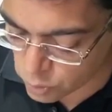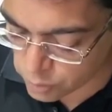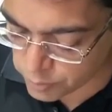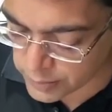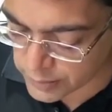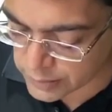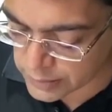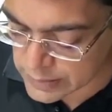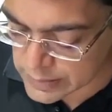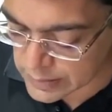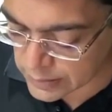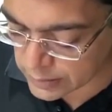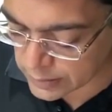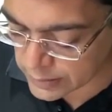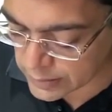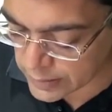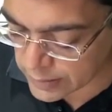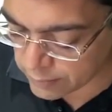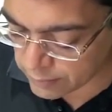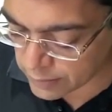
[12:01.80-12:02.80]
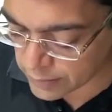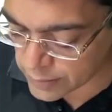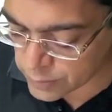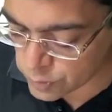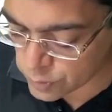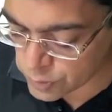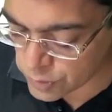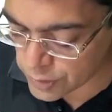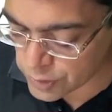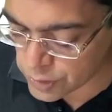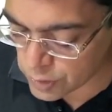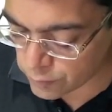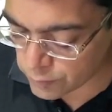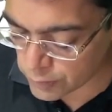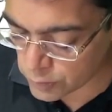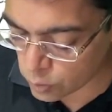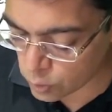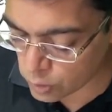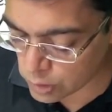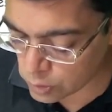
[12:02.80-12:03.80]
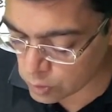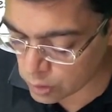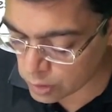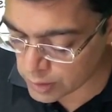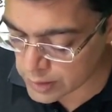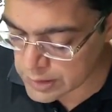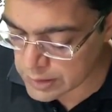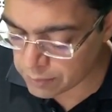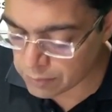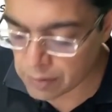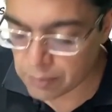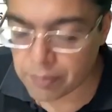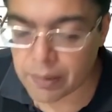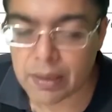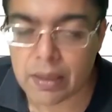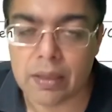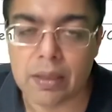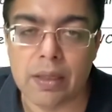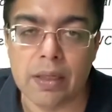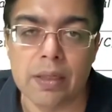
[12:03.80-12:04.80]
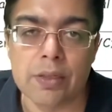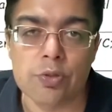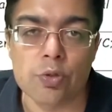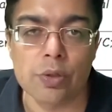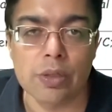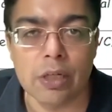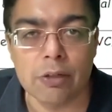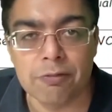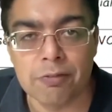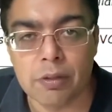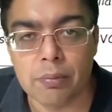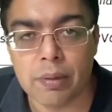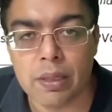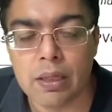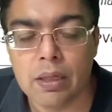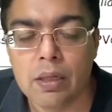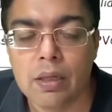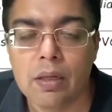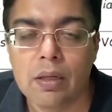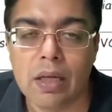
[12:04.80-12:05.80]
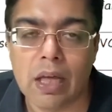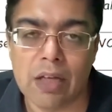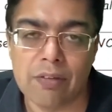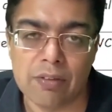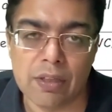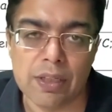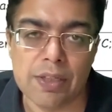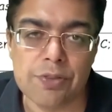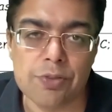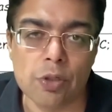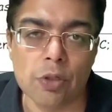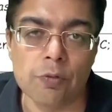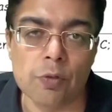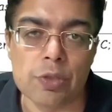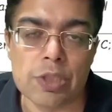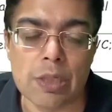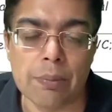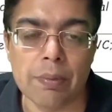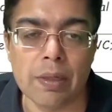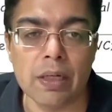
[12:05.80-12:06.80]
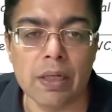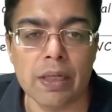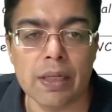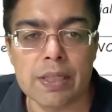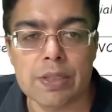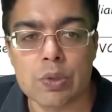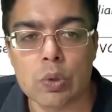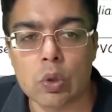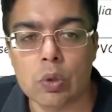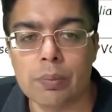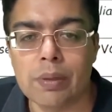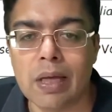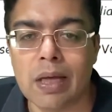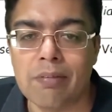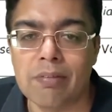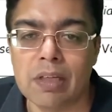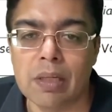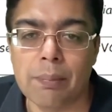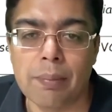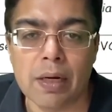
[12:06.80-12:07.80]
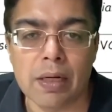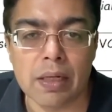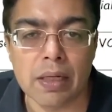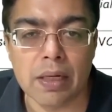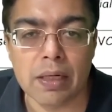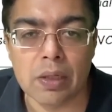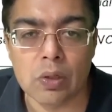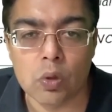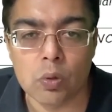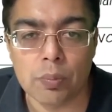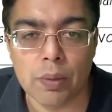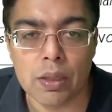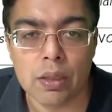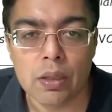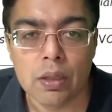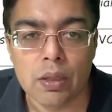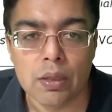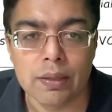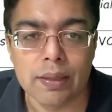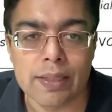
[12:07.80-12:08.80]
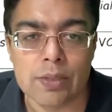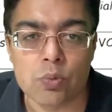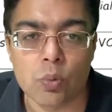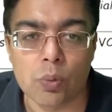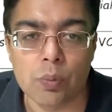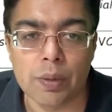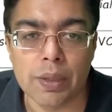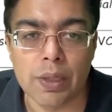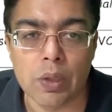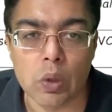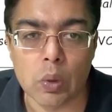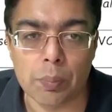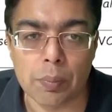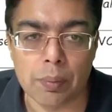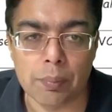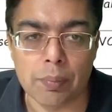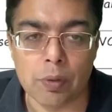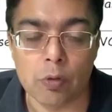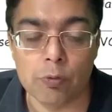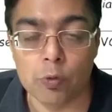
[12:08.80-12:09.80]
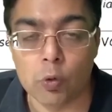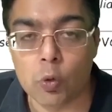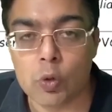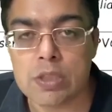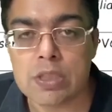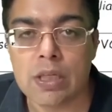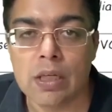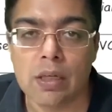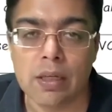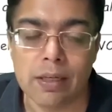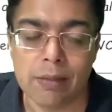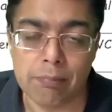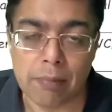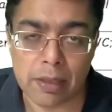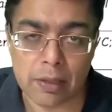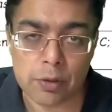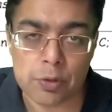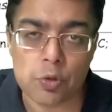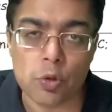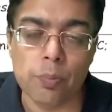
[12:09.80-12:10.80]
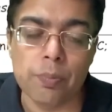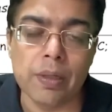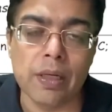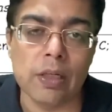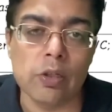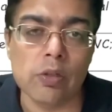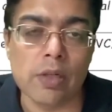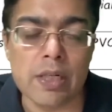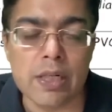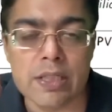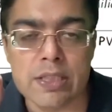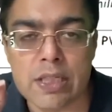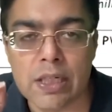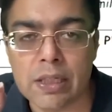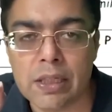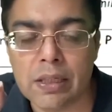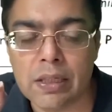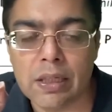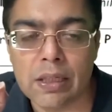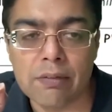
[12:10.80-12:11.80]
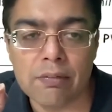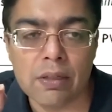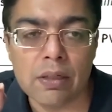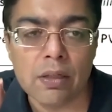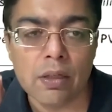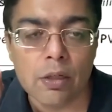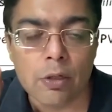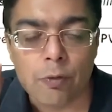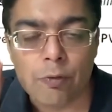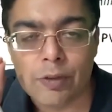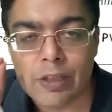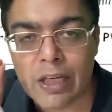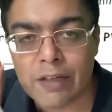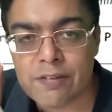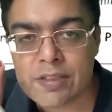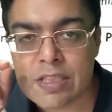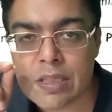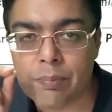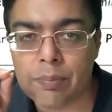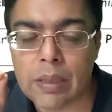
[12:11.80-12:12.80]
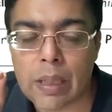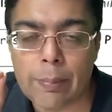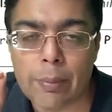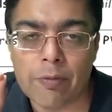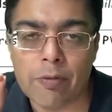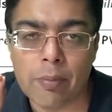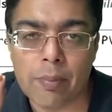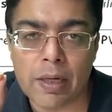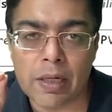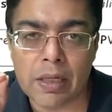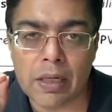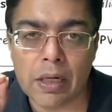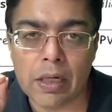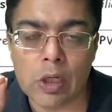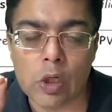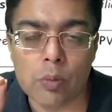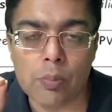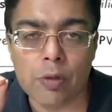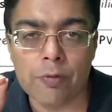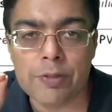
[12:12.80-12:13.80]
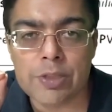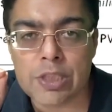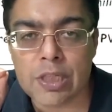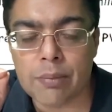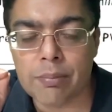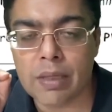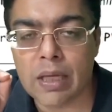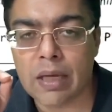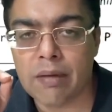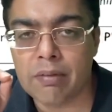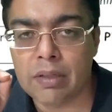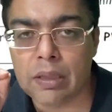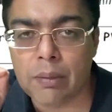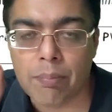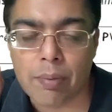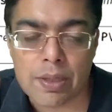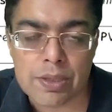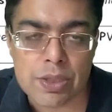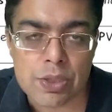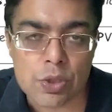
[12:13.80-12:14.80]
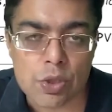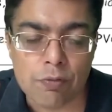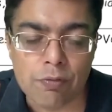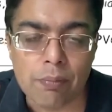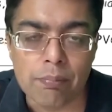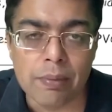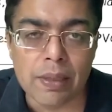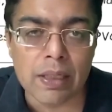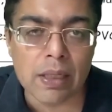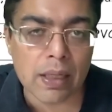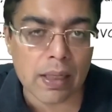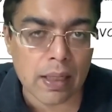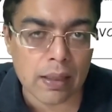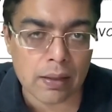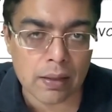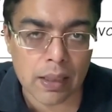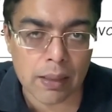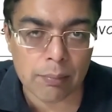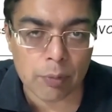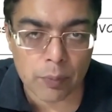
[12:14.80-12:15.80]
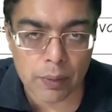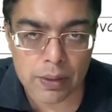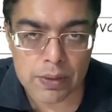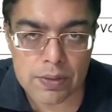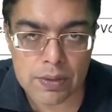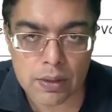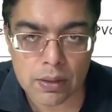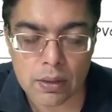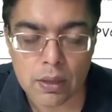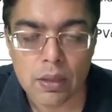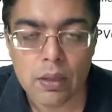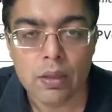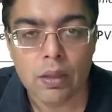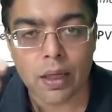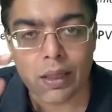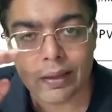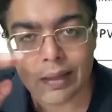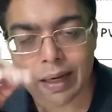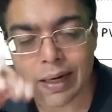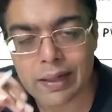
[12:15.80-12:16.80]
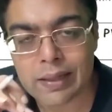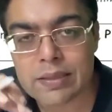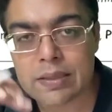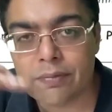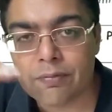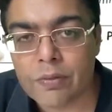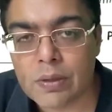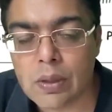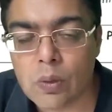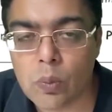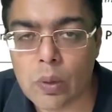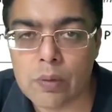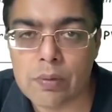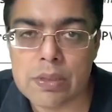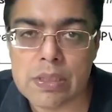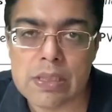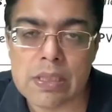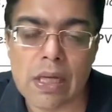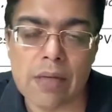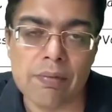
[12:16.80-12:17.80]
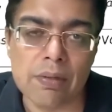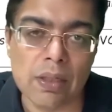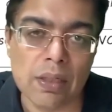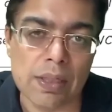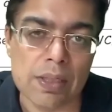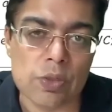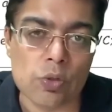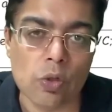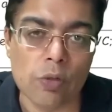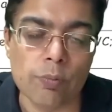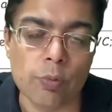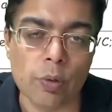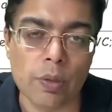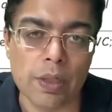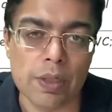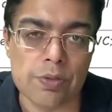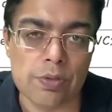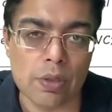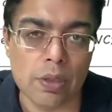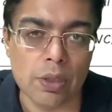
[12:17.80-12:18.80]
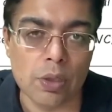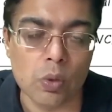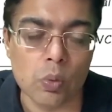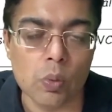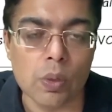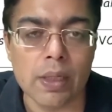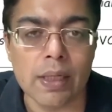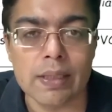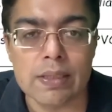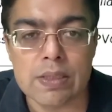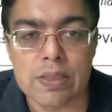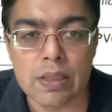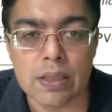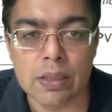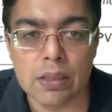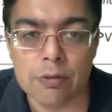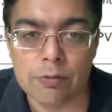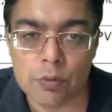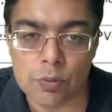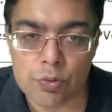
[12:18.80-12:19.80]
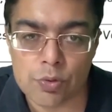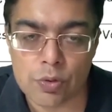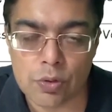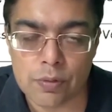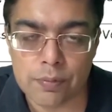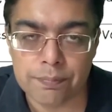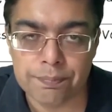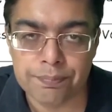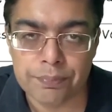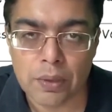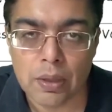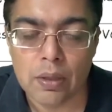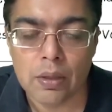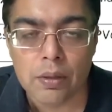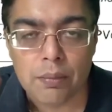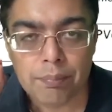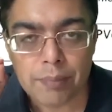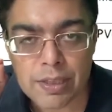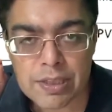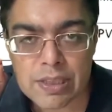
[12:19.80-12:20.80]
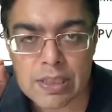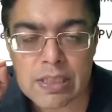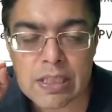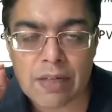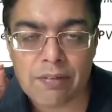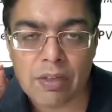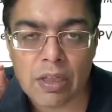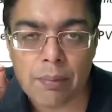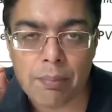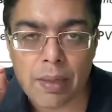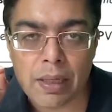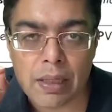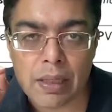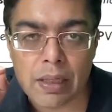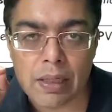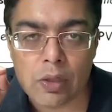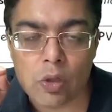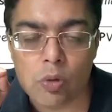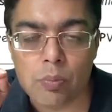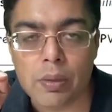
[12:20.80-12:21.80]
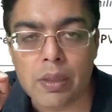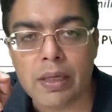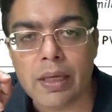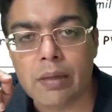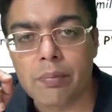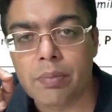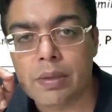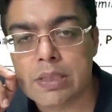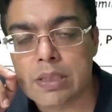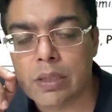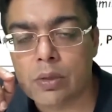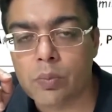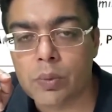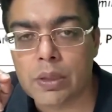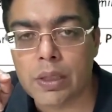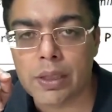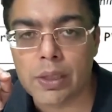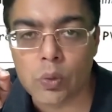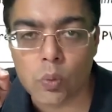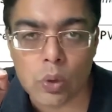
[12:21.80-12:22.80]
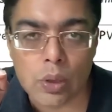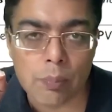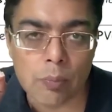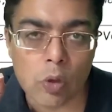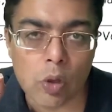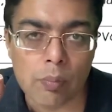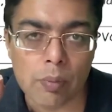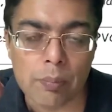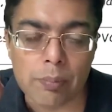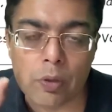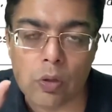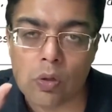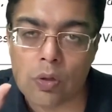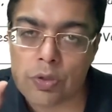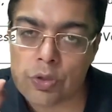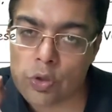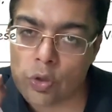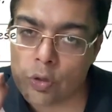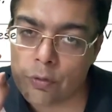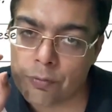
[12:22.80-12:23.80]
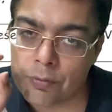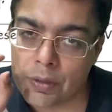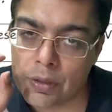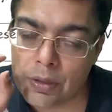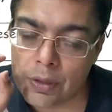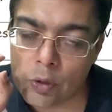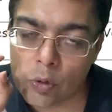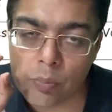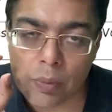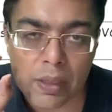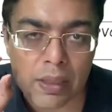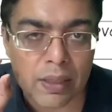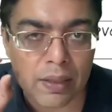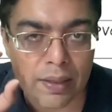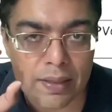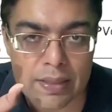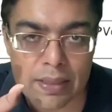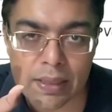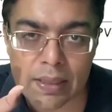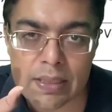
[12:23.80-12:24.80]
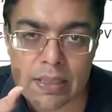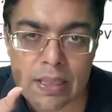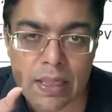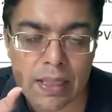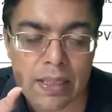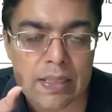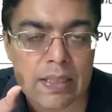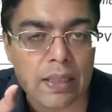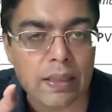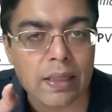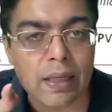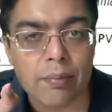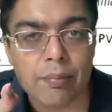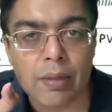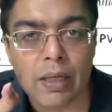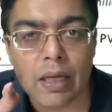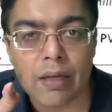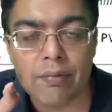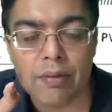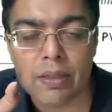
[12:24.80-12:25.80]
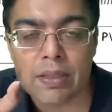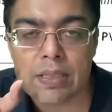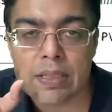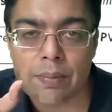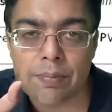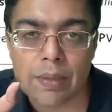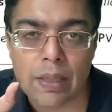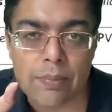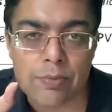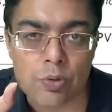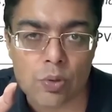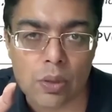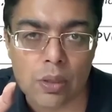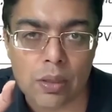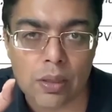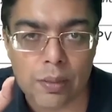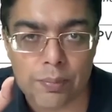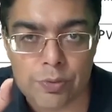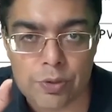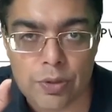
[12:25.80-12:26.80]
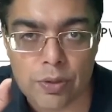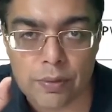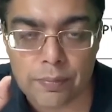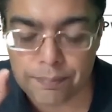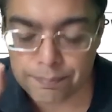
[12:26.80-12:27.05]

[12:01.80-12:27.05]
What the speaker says: to be classically having an association with oral contraceptive pill intake. So young female having a history of OCP intake is going to be having hepatic adenoma. That's what we need to remember. Of course, microscopically or at a genetic level, we have a subtype of hepatic adenoma which can be having the presence of a beta-catenin mutation, and that is the one which is having a risk of progression into a cancer in the future. Patients having hepatic adenoma can present with acute abdomen because of the tumor increasing in size and can be having a subcapsular rupture.